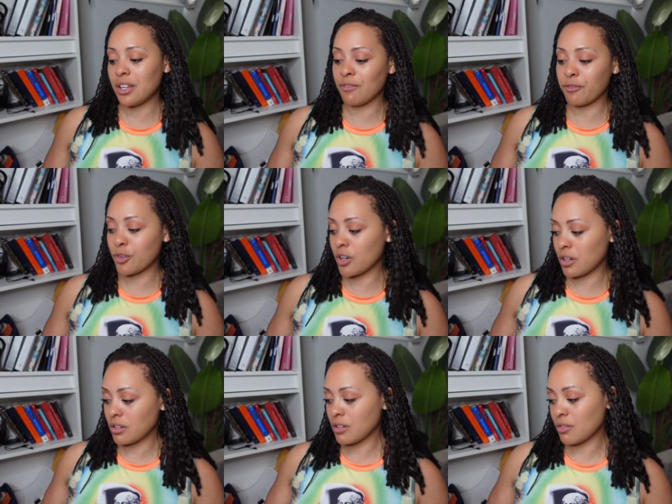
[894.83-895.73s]

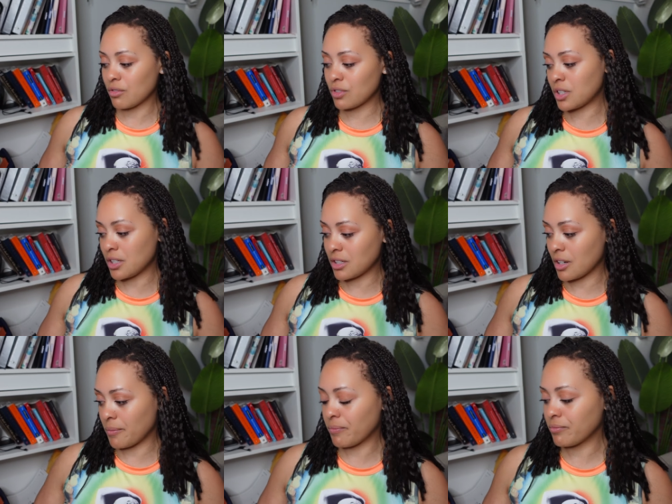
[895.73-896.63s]
Infra
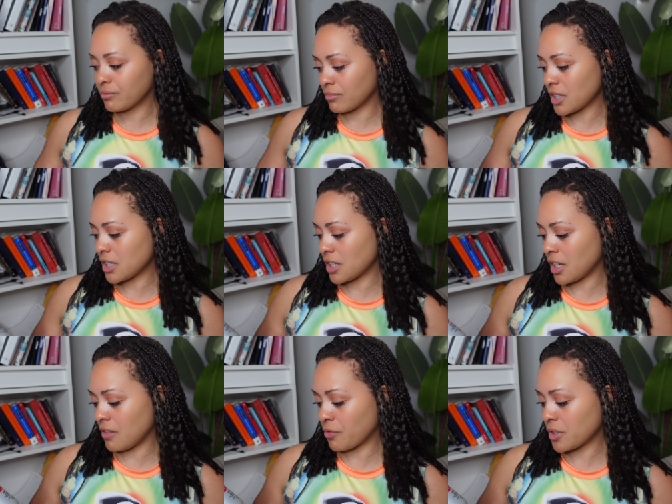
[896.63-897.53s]
system. Is it
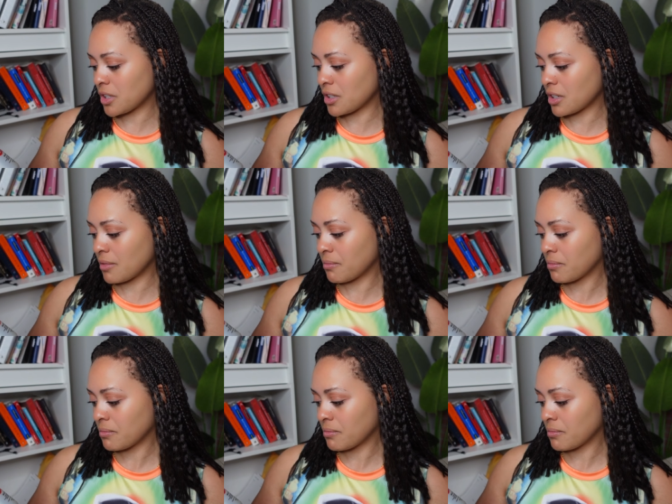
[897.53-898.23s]
the Infra system?